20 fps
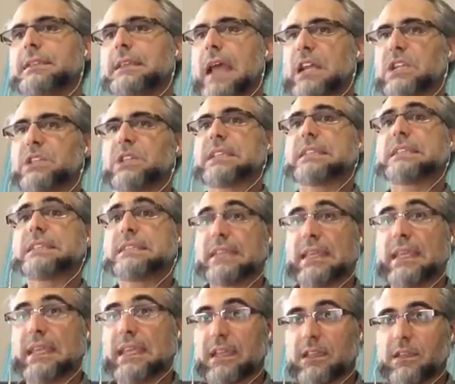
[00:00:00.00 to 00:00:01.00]
actually
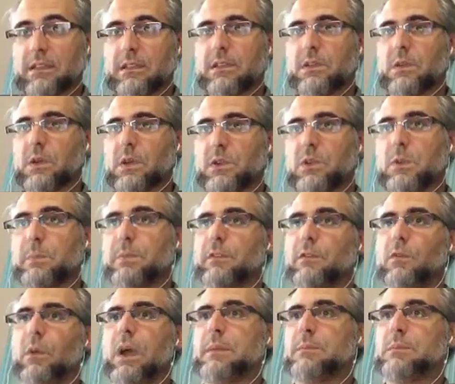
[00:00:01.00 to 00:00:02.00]
seeing, a group
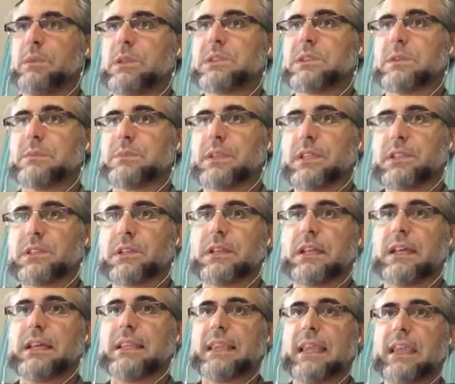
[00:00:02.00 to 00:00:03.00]
of white Muslims, that's
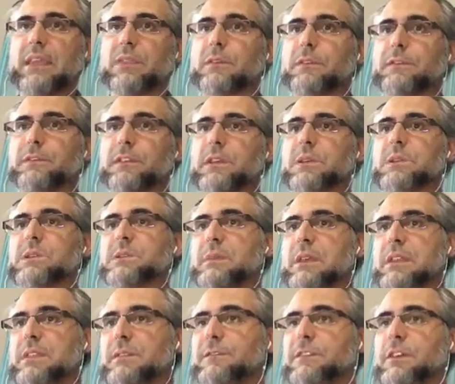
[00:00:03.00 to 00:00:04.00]
going to allay their fears and
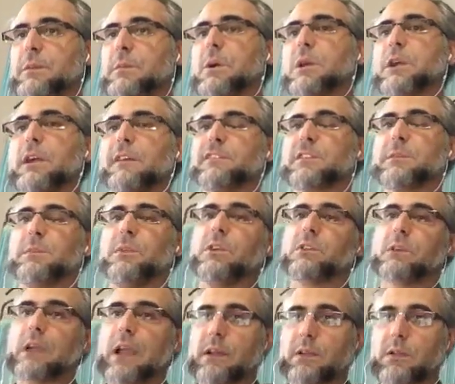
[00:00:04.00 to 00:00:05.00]
make them feel more comfortable
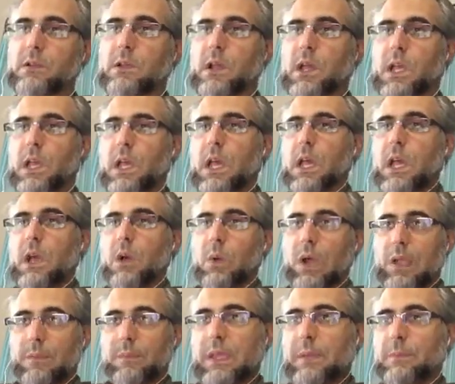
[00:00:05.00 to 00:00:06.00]
around
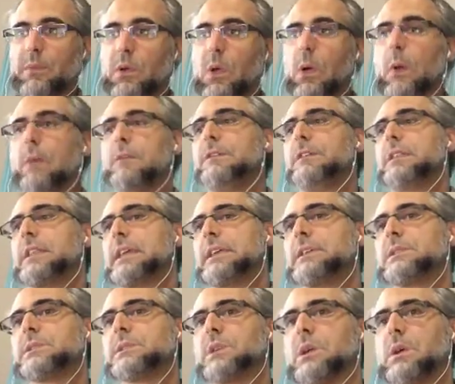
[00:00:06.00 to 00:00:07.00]
white people, hopefully.
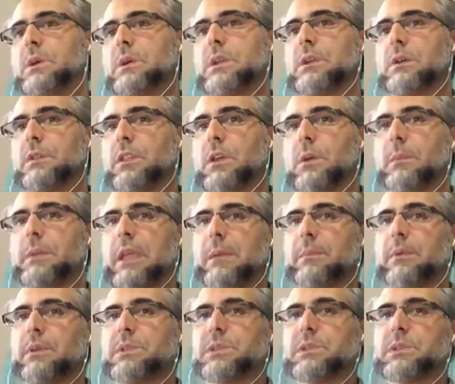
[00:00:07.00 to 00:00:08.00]
So, they'll be
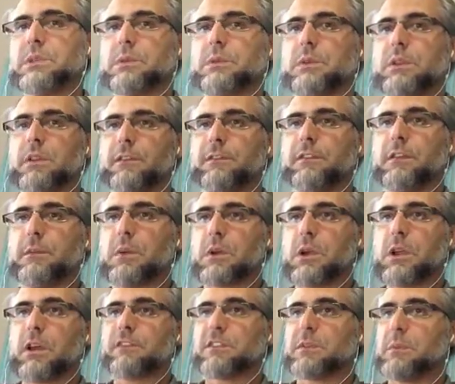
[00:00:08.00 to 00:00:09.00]
able to, feel more
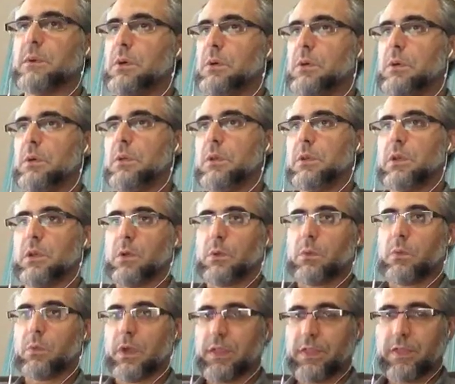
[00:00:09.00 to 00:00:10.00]
comfortable,
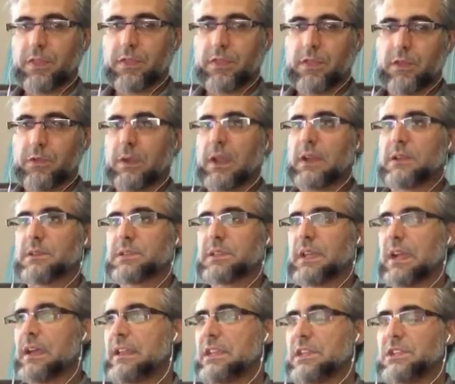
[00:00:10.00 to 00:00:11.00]
with the greater
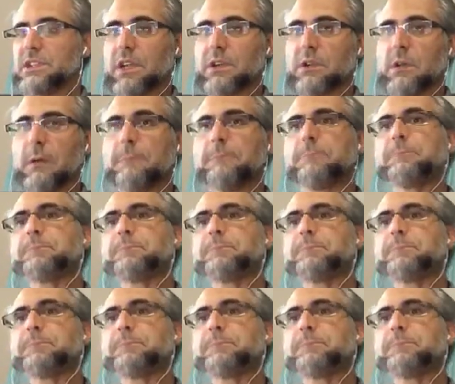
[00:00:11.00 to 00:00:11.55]
society in general.